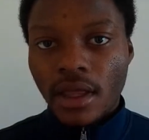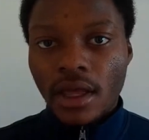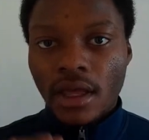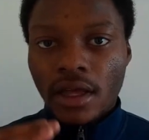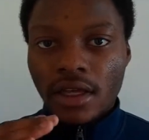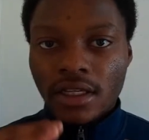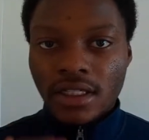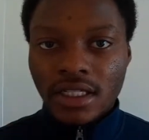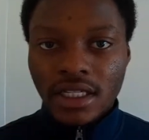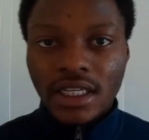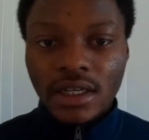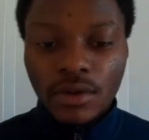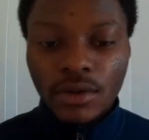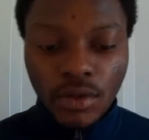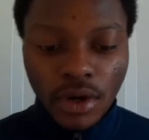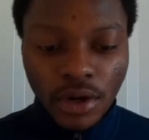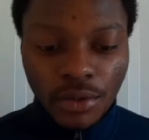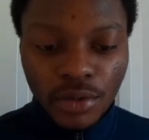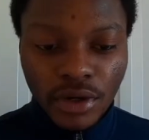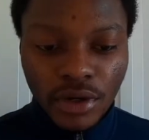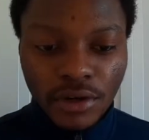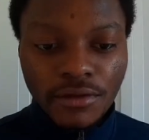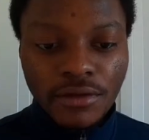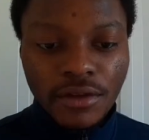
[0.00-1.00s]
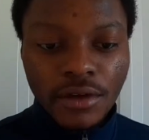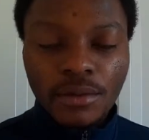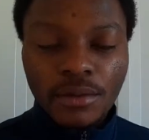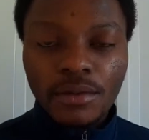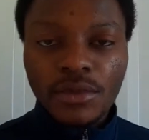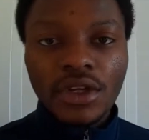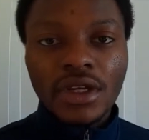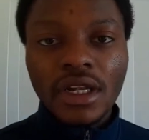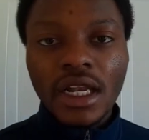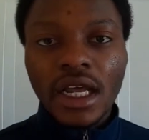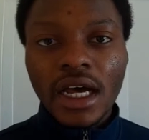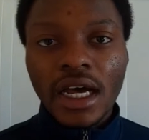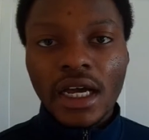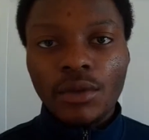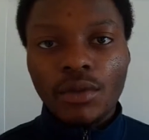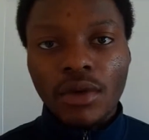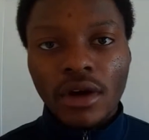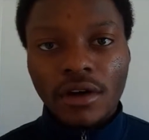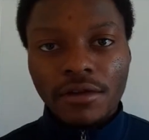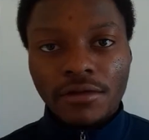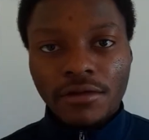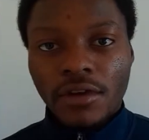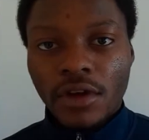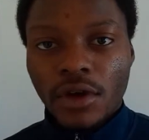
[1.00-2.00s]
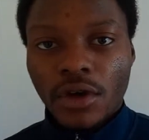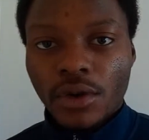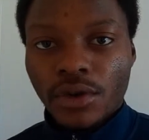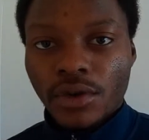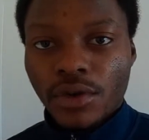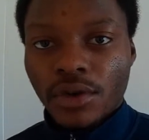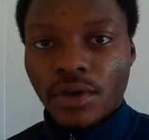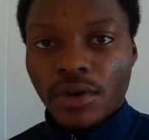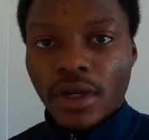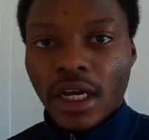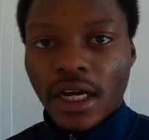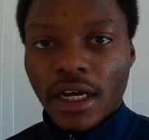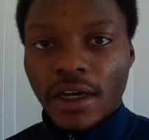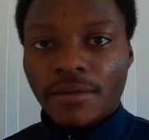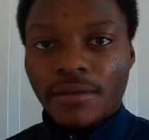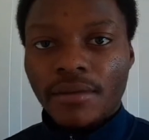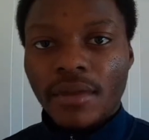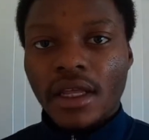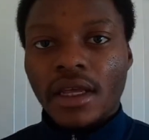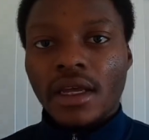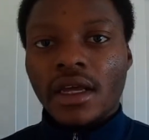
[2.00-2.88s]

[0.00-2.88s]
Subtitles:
Seeing what rhythm you like, what flow you like,